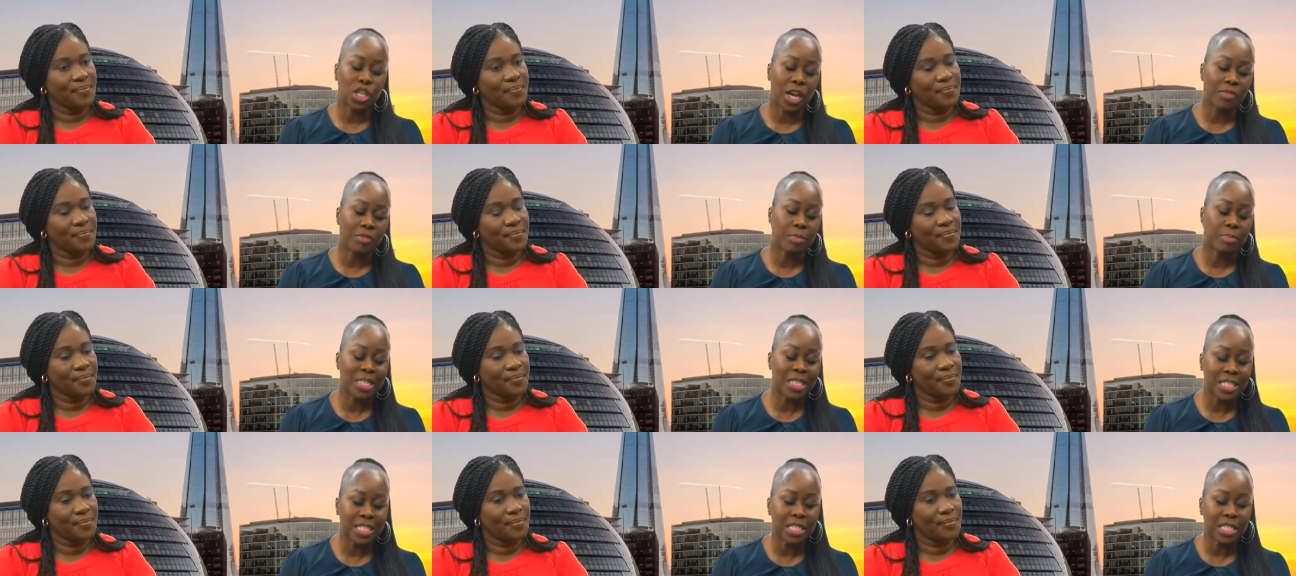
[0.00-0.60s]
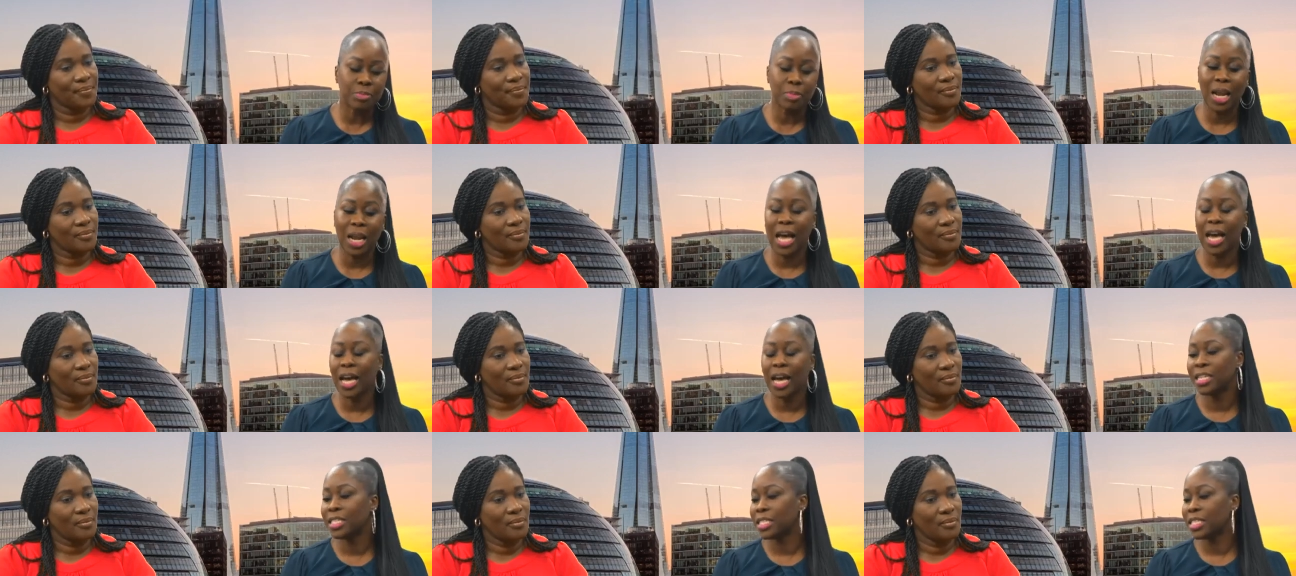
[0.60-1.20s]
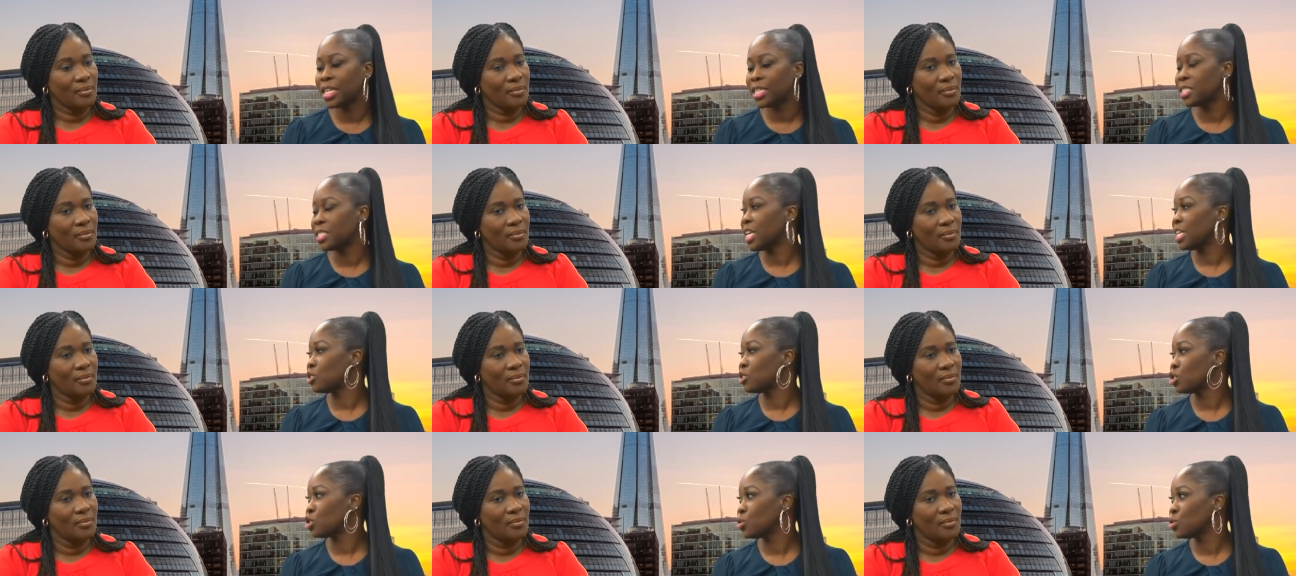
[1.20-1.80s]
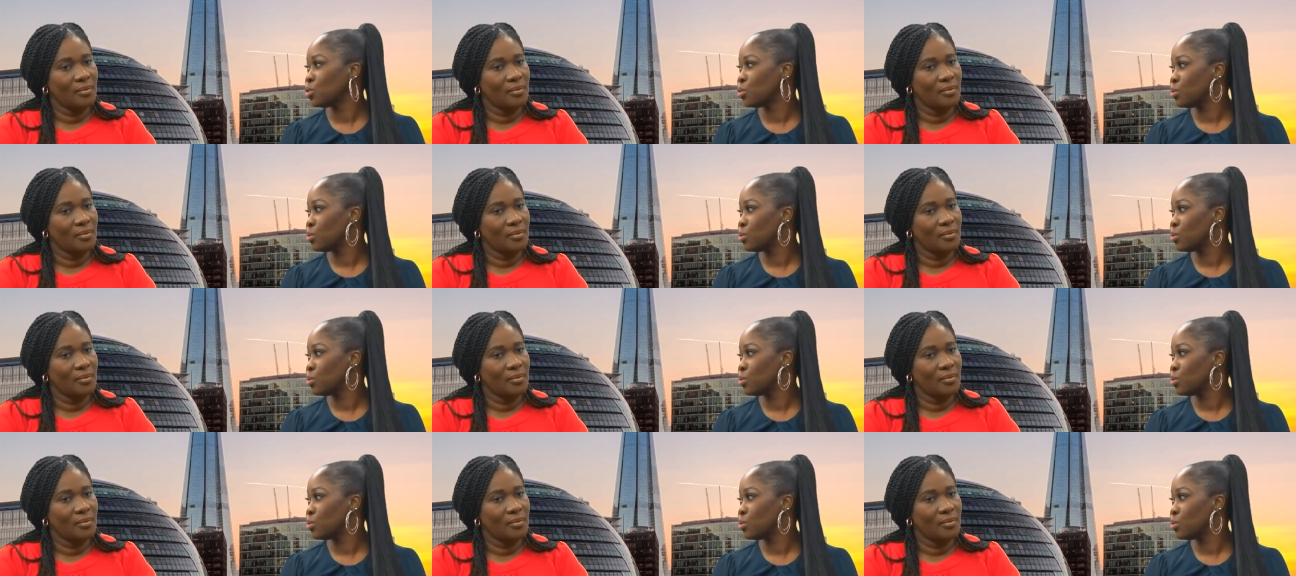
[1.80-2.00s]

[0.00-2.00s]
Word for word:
Speaker 1: have a business plan? Is it essential?